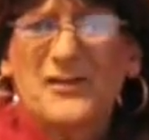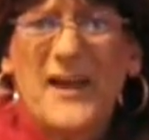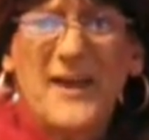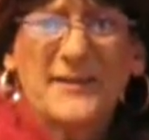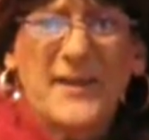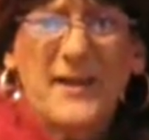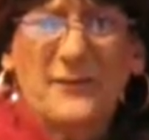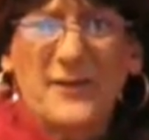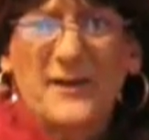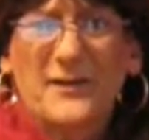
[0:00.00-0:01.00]
she has gay
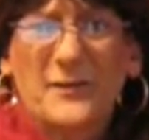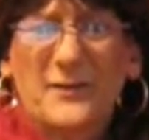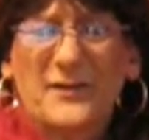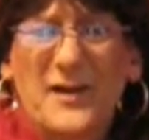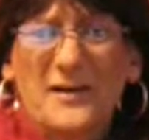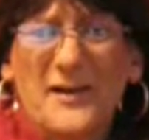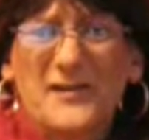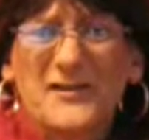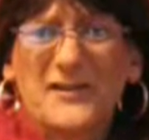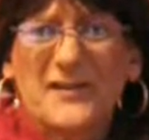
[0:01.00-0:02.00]
friends, so it's not
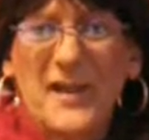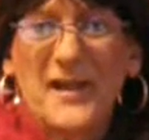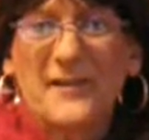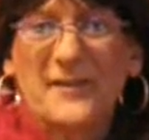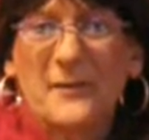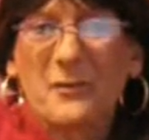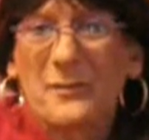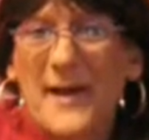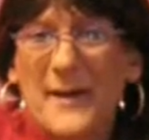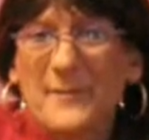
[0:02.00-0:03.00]
like she's saying that
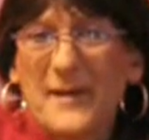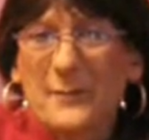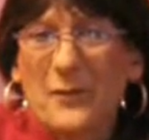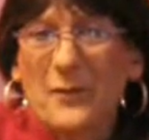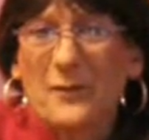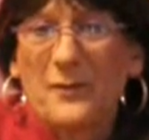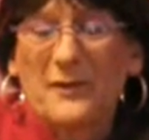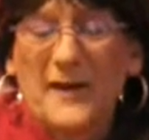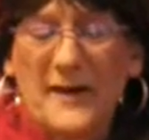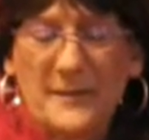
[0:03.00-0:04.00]
we're bad people,
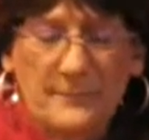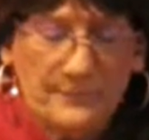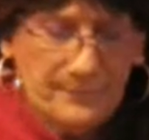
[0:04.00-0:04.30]
okay?